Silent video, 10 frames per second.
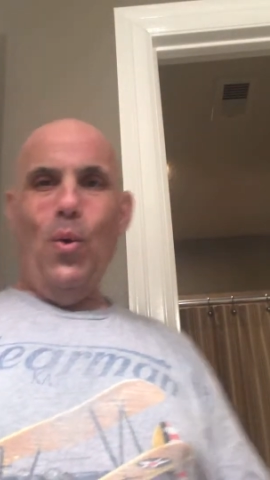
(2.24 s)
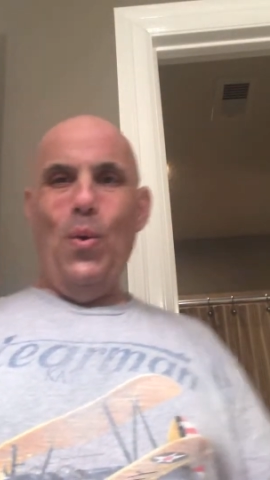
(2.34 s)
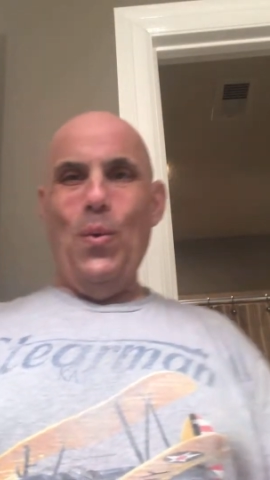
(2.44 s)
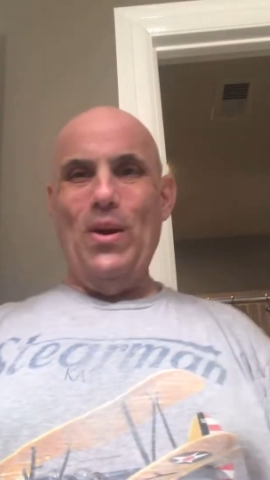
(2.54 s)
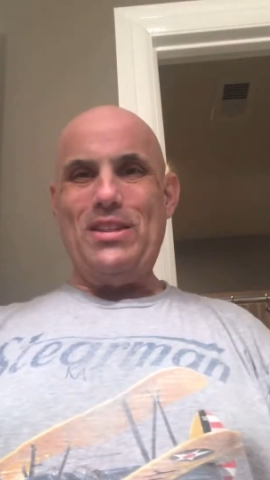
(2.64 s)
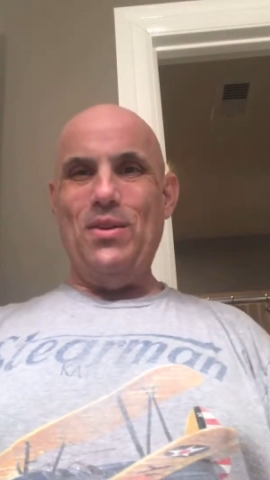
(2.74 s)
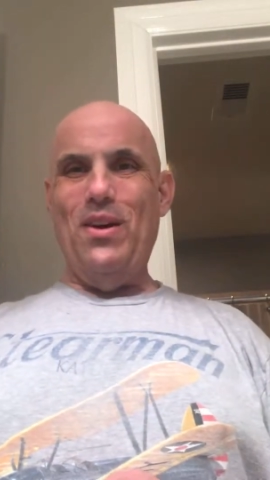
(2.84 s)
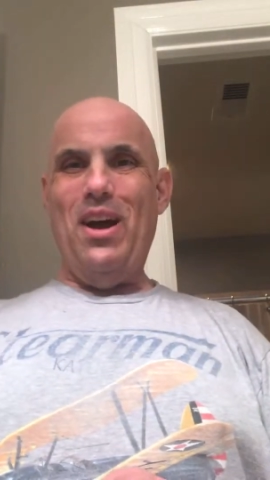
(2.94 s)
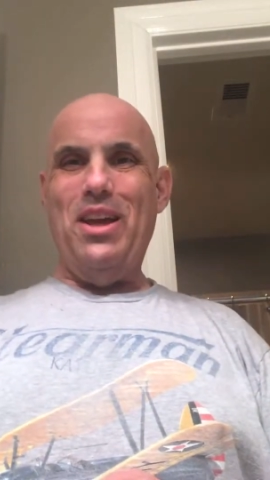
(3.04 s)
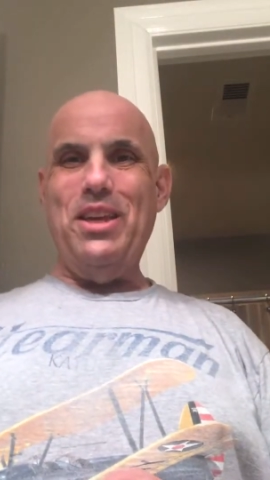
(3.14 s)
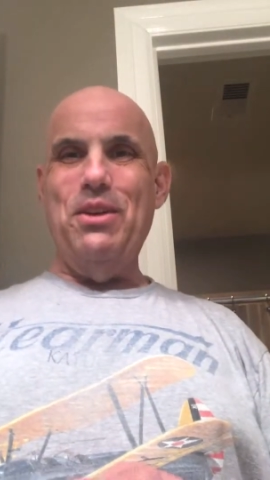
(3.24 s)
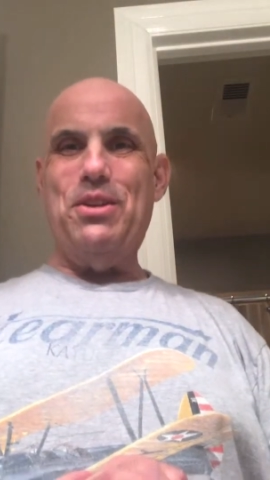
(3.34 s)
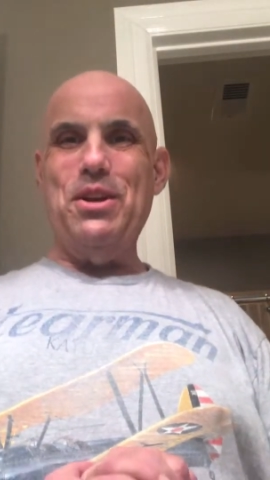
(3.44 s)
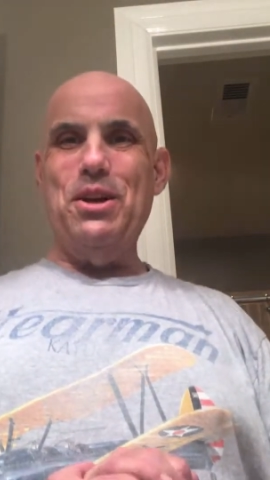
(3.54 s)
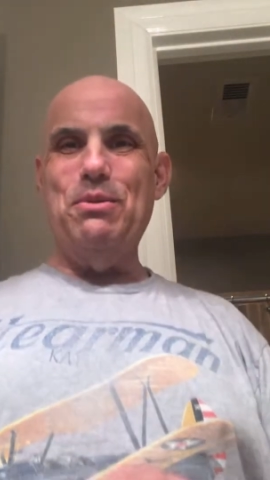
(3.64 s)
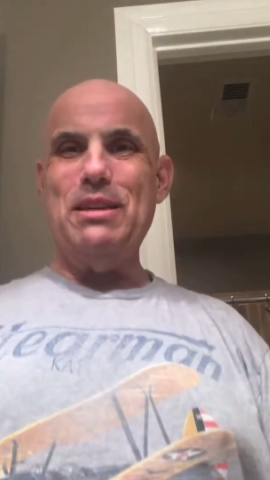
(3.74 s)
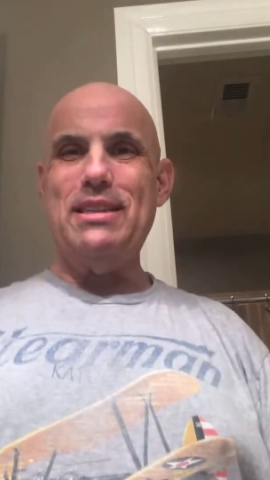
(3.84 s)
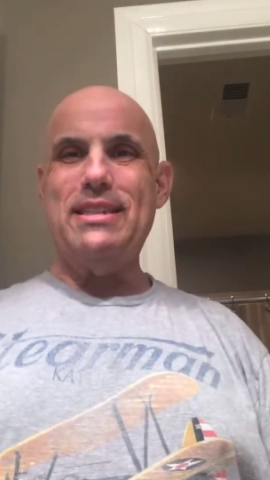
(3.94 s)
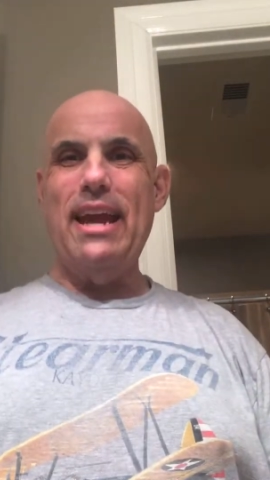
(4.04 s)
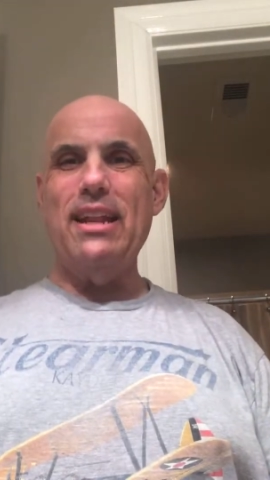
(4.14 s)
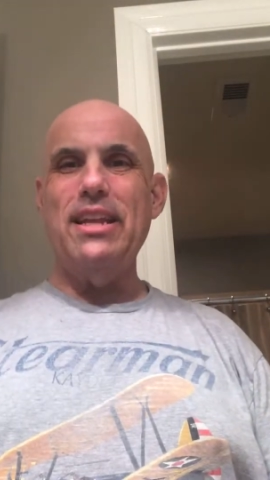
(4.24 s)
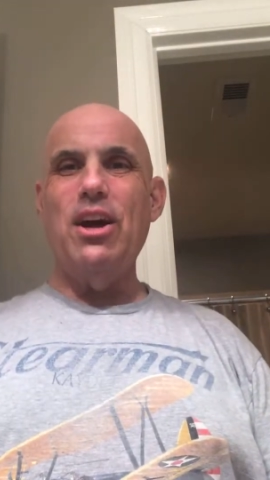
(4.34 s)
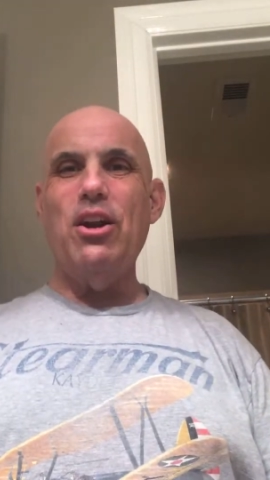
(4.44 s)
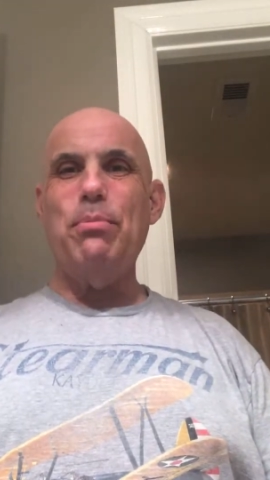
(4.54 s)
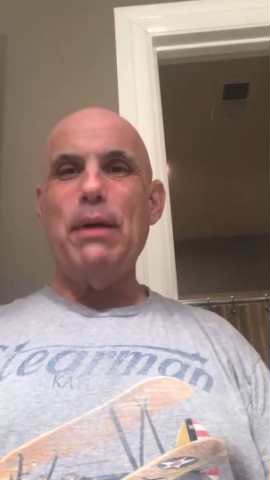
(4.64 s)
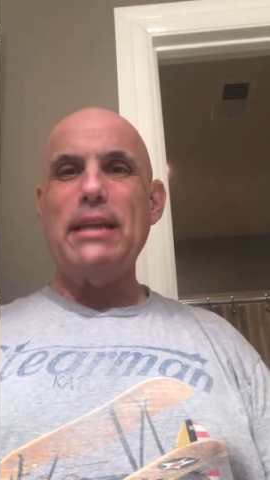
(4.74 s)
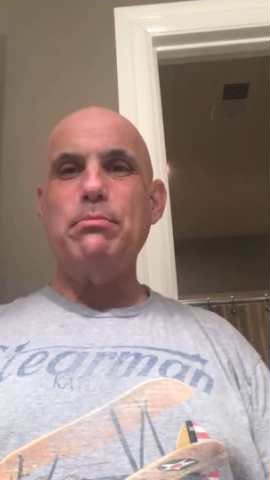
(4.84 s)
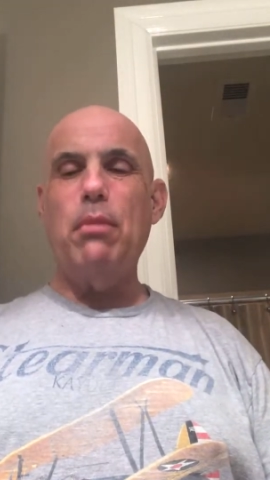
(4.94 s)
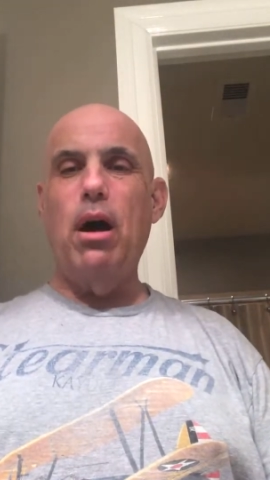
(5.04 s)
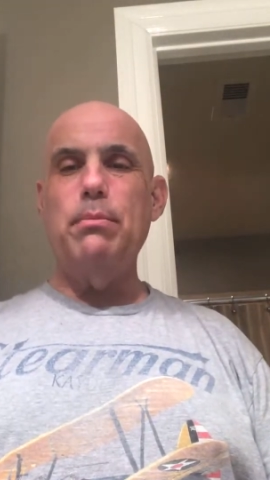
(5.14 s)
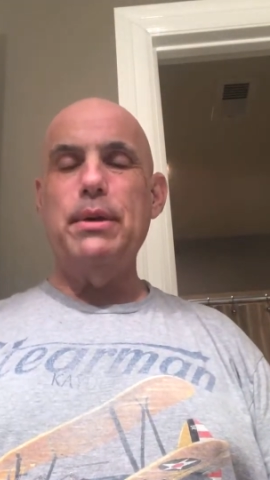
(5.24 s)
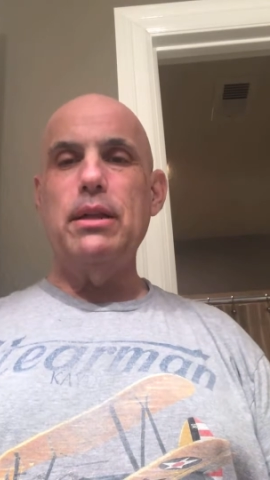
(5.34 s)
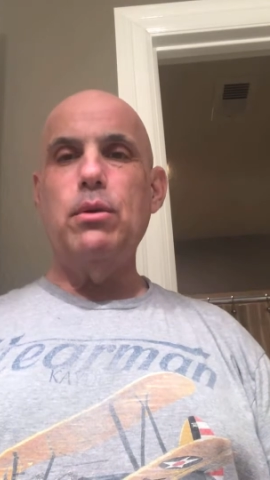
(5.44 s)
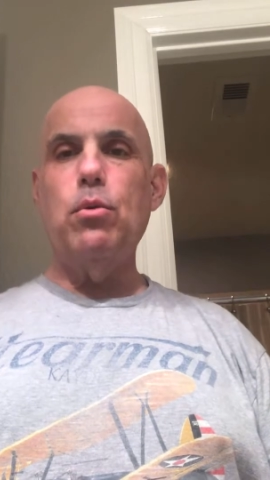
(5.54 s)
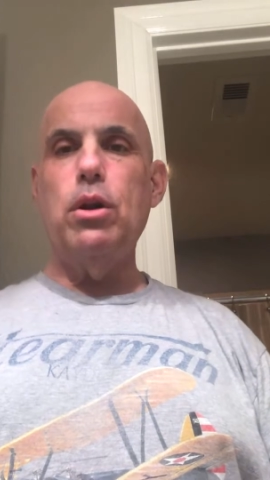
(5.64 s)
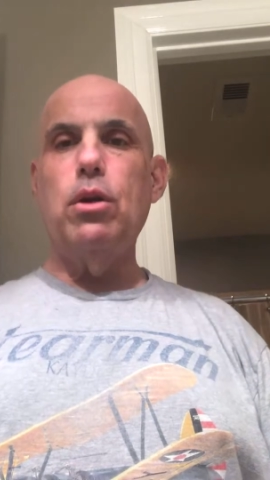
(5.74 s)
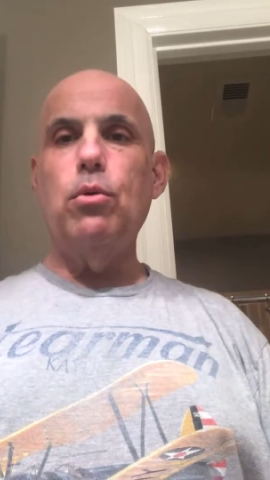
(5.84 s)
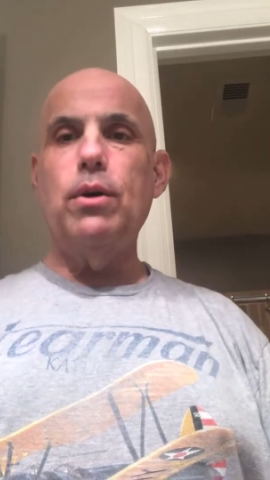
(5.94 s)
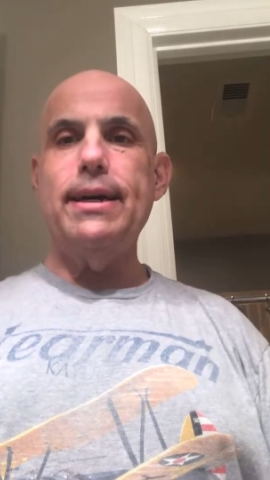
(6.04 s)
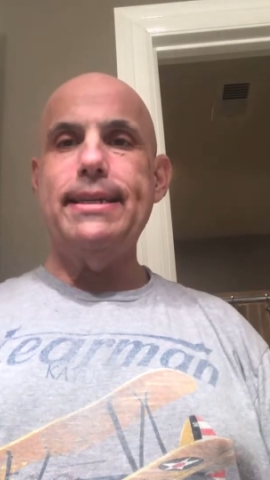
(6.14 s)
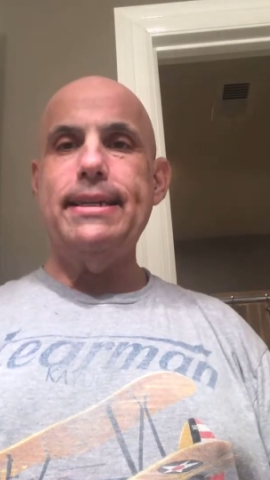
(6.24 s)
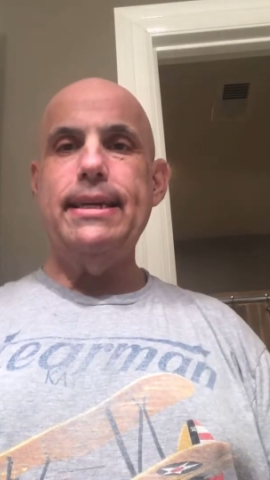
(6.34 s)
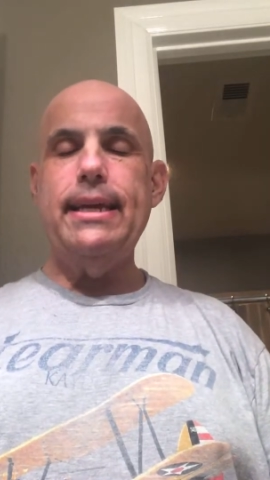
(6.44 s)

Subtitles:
What's going on YouTube? This is Dan Leone, Plastic Model Building 101.